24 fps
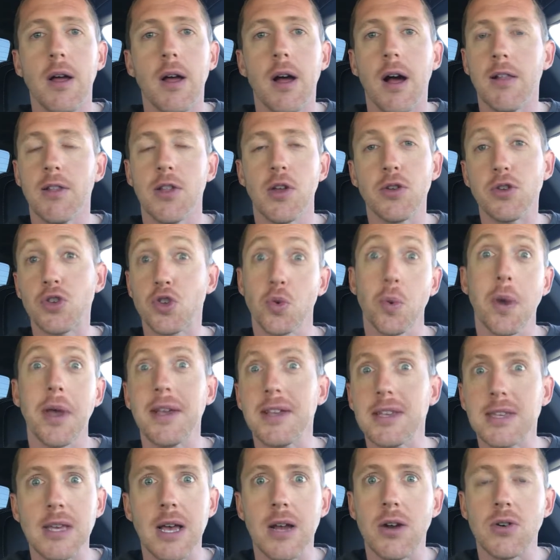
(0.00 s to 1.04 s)
a little
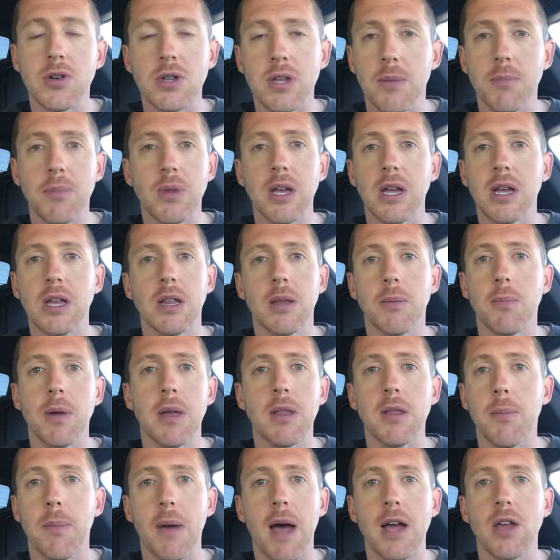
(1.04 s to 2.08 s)
swing set or something in
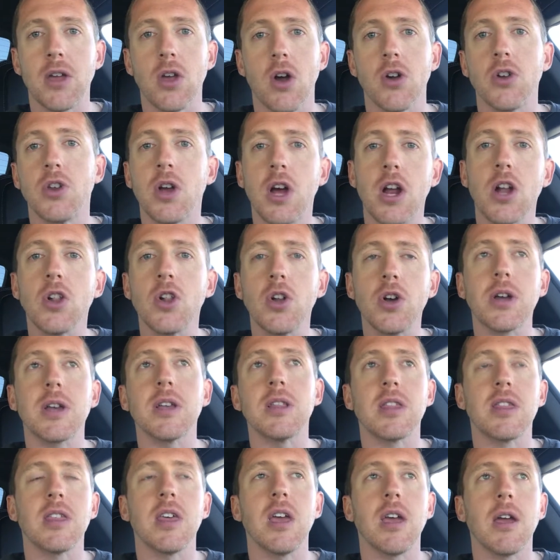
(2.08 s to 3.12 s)
the backyard. You got to look
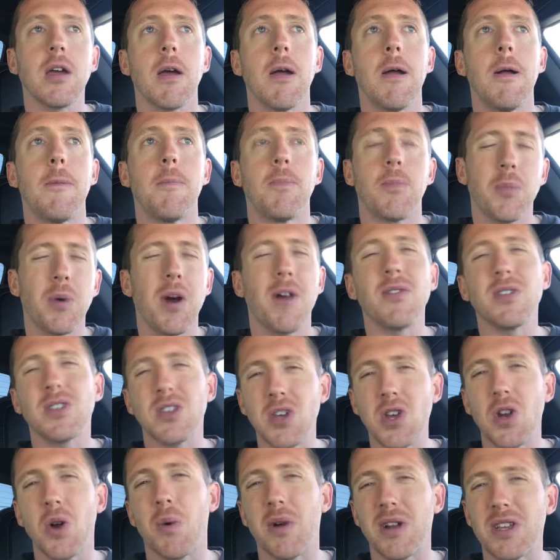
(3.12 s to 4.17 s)
and think.
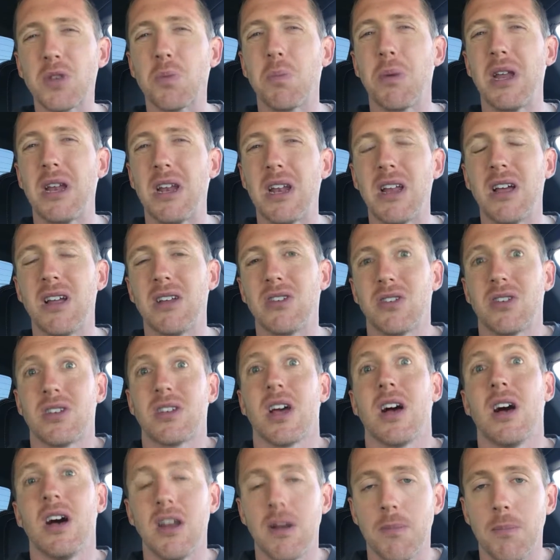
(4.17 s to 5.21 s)
Obviously, you don't want to spend a
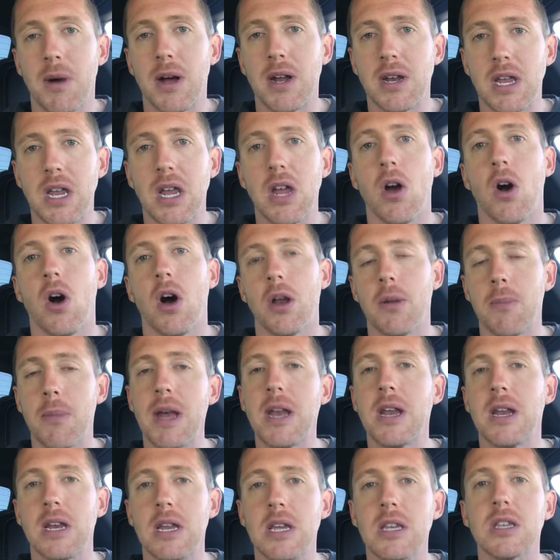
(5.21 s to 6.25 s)
ton of money on
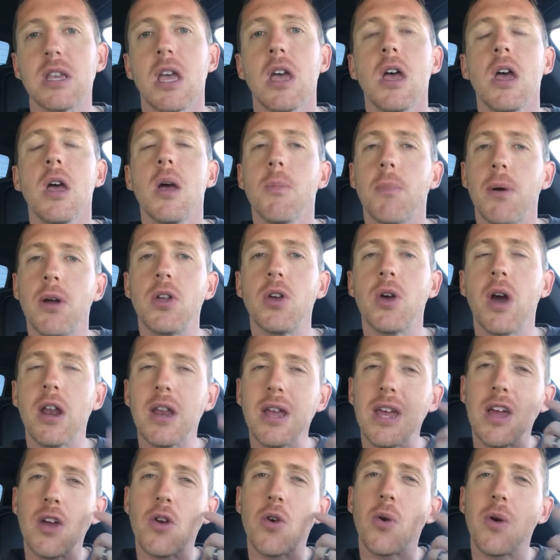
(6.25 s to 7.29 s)
amenities, but you got to
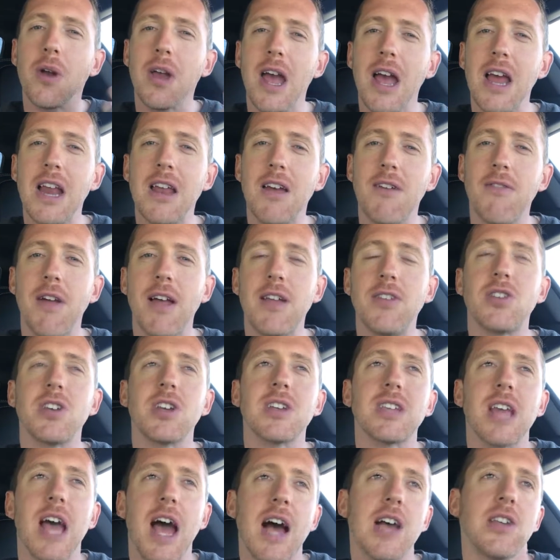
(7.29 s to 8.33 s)
get creative and
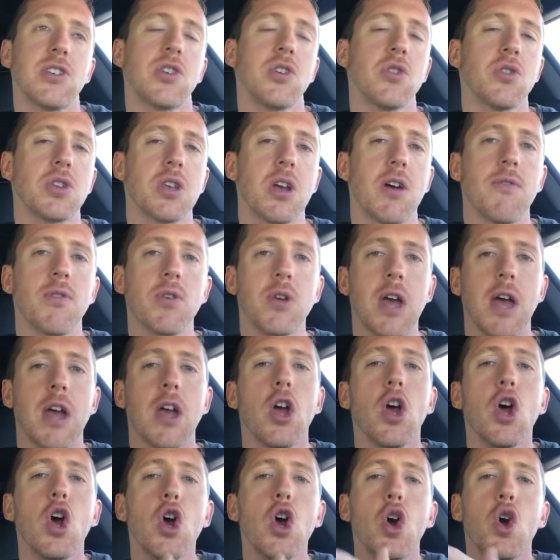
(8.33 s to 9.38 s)
just ask yourself, okay,
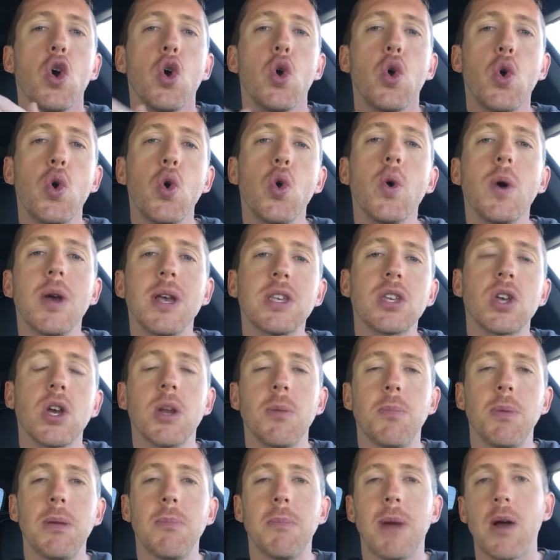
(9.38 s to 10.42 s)
who is going
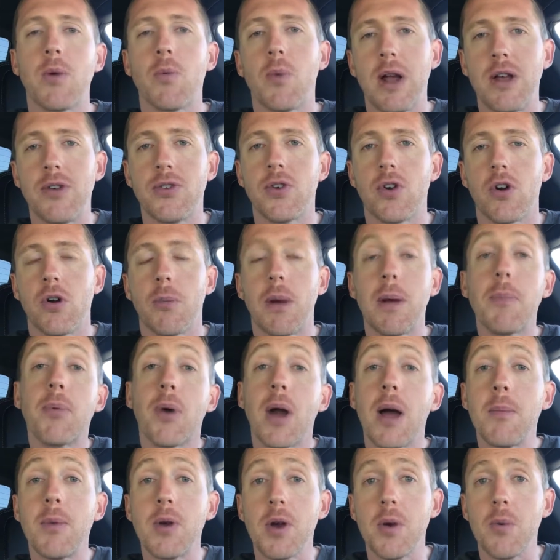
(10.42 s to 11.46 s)
to be my renter, my
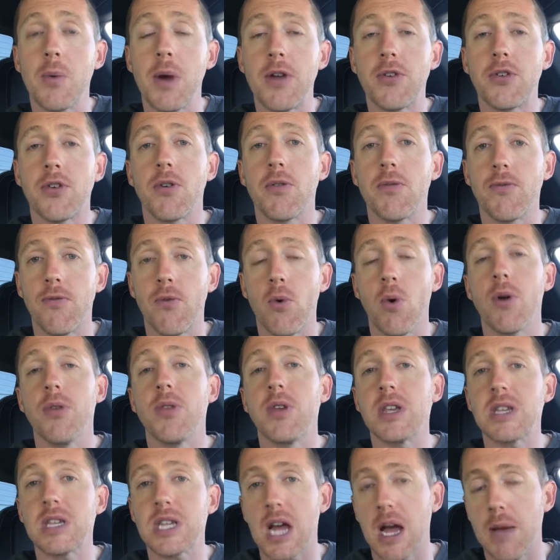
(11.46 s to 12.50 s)
primary renter for
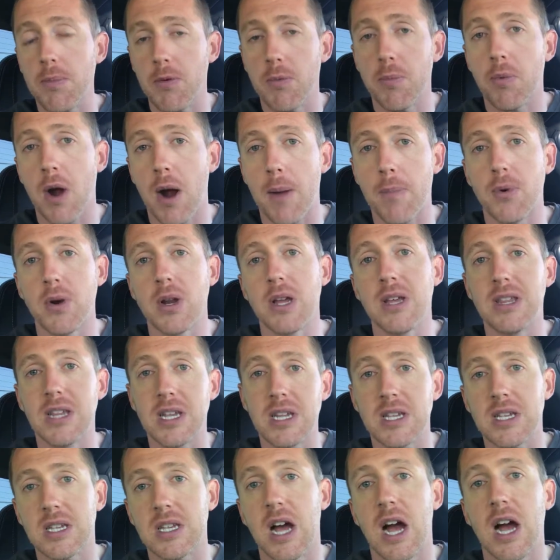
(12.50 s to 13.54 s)
this type of property,
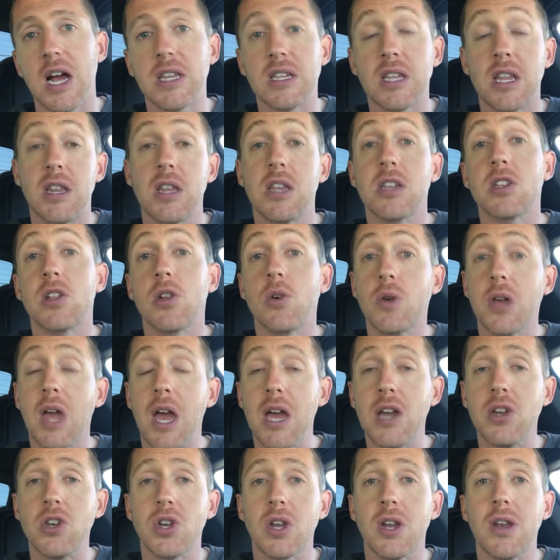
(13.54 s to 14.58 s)
this size and this
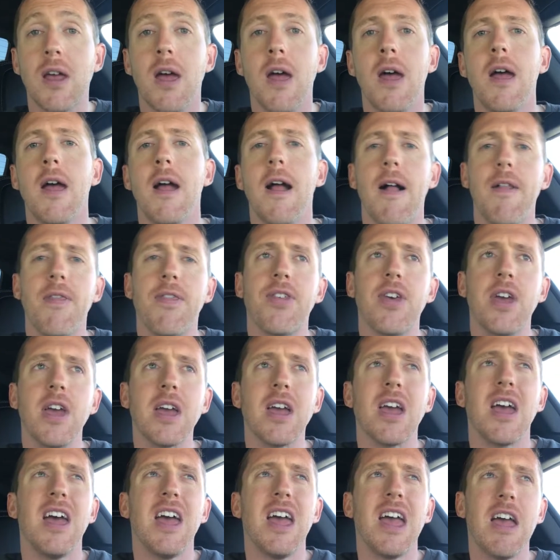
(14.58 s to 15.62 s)
location, and
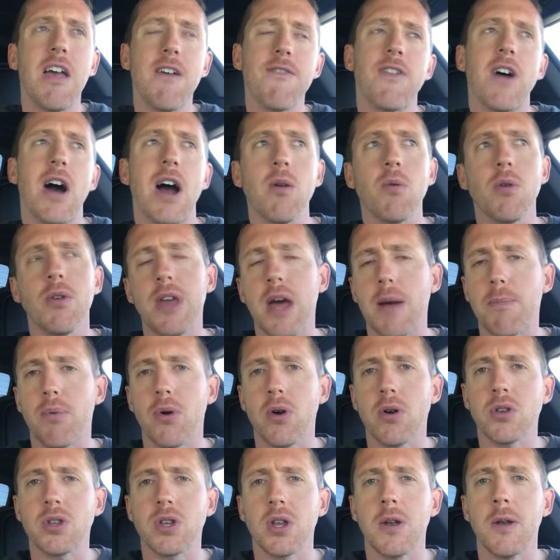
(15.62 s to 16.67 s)
think, if I were that
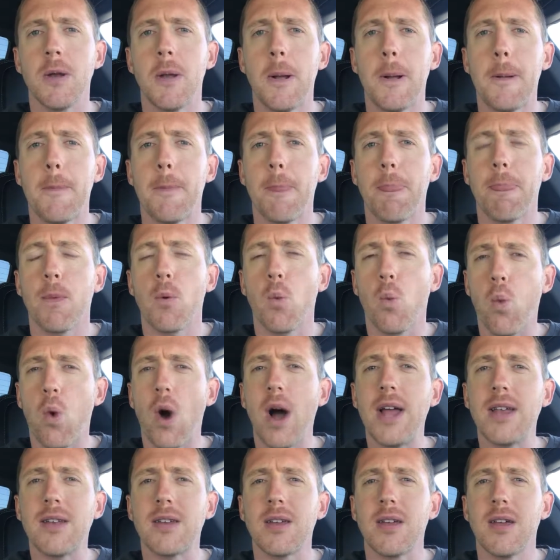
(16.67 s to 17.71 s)
person,
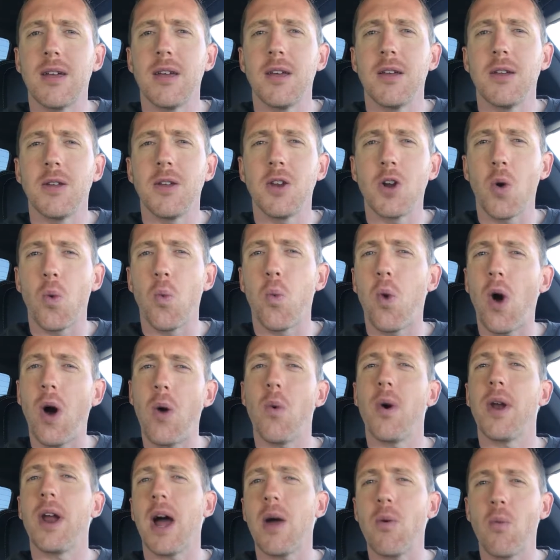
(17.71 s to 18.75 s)
what
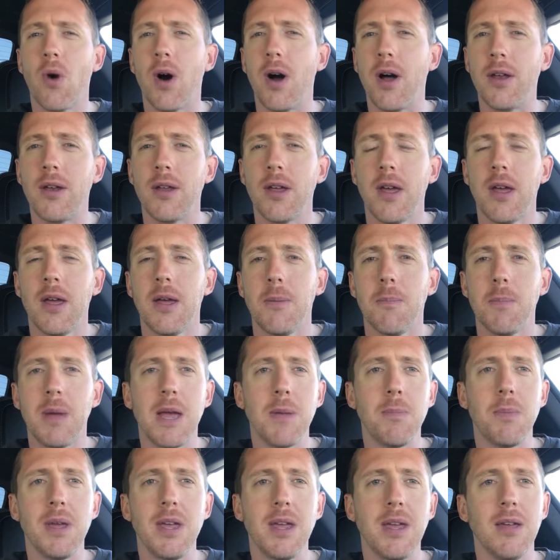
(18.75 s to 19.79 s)
would I want?
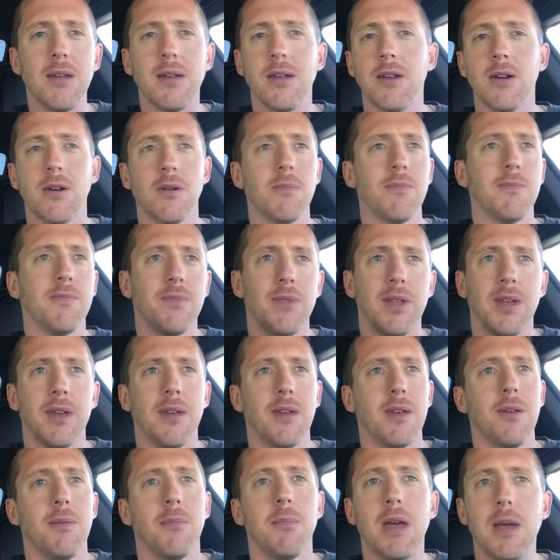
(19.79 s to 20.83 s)
Maybe,
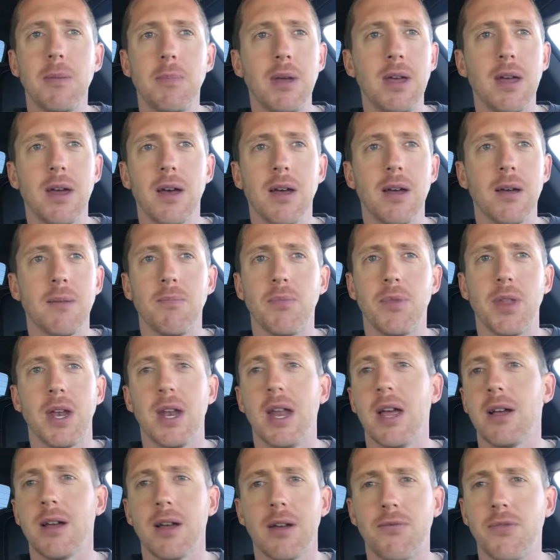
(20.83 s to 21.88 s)
maybe a
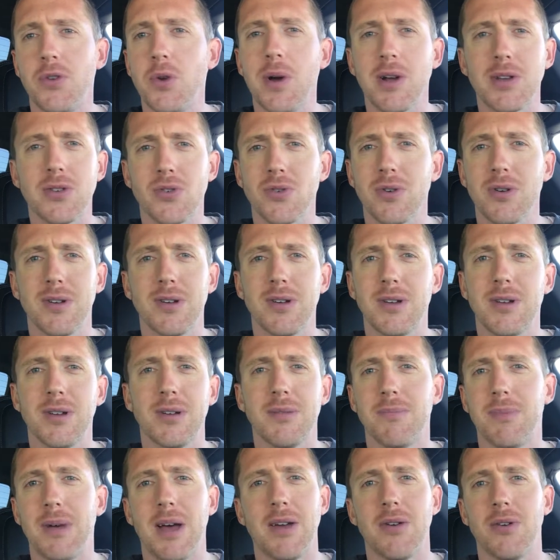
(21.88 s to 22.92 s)
few
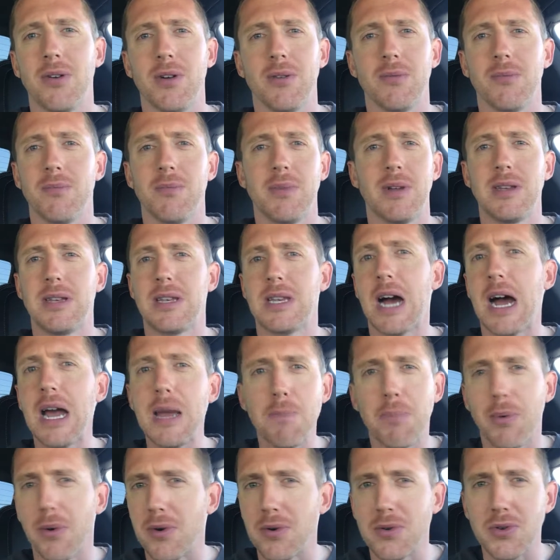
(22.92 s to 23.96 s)
extra, I don't know,
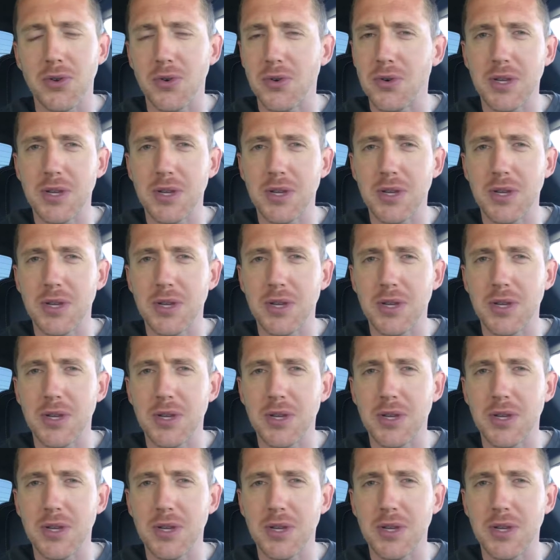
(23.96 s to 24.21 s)
diapers or